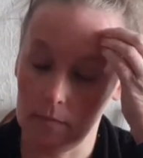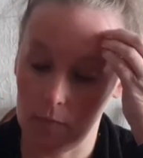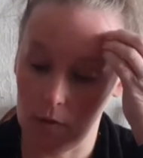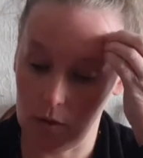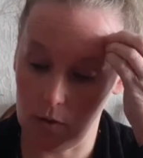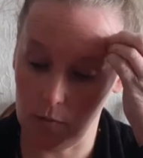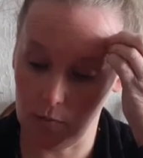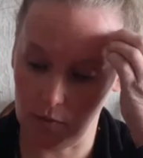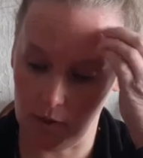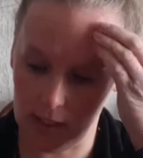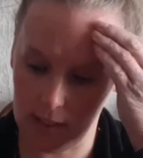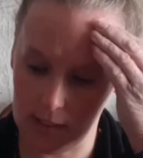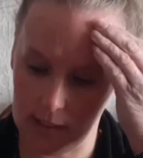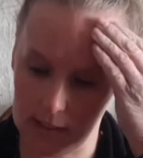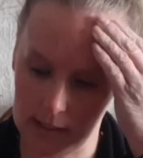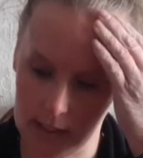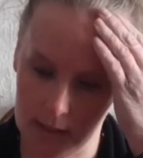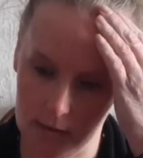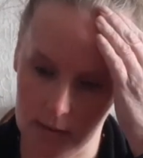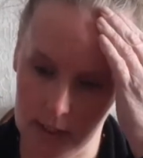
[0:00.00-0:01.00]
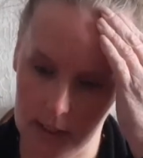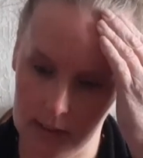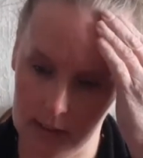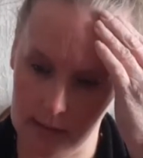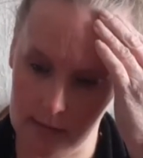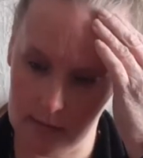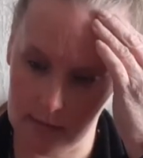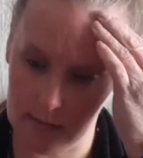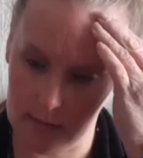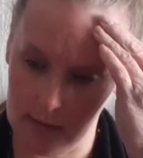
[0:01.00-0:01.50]
or Breed
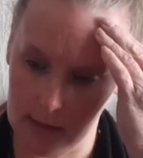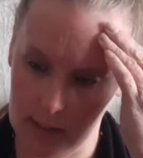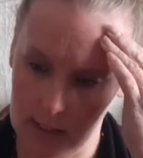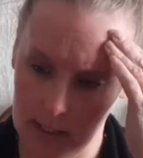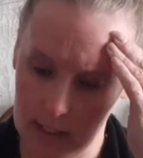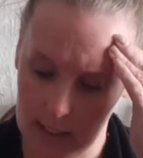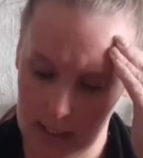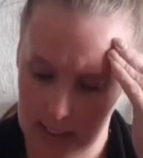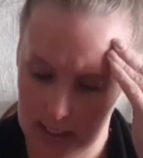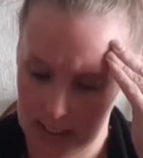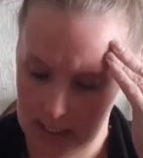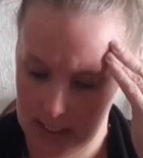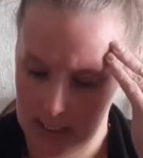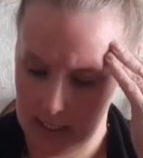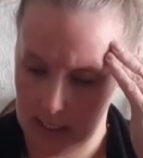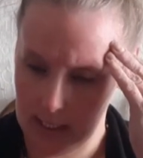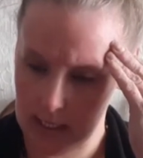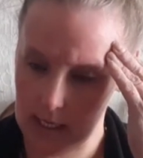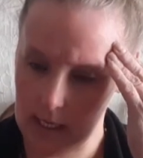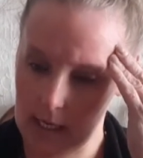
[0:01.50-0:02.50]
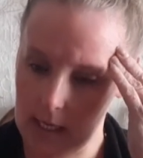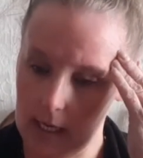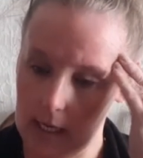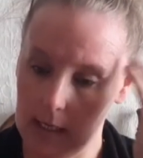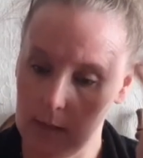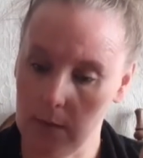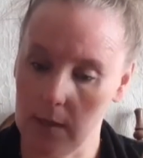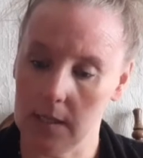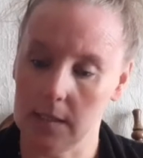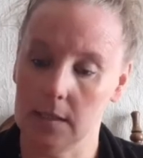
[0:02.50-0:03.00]
series.
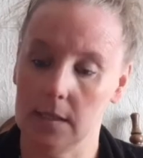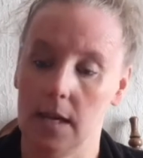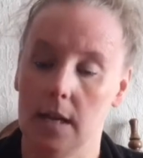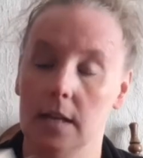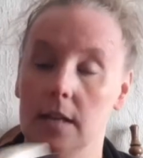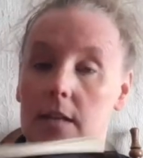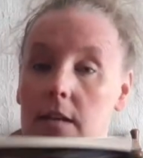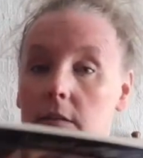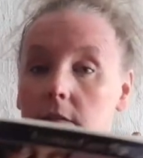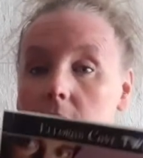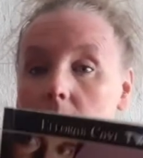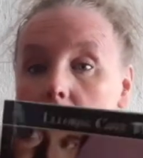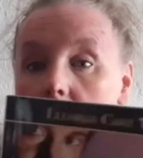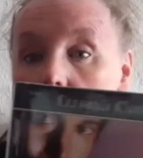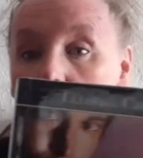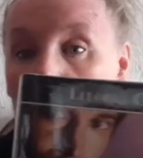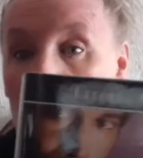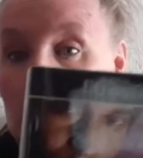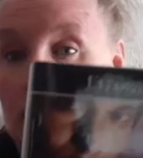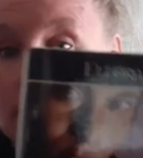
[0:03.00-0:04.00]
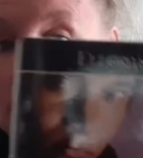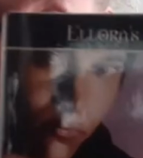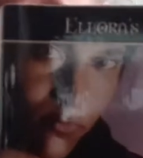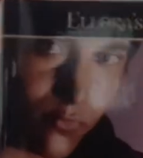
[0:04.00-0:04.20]
Anyways, anything from Alora's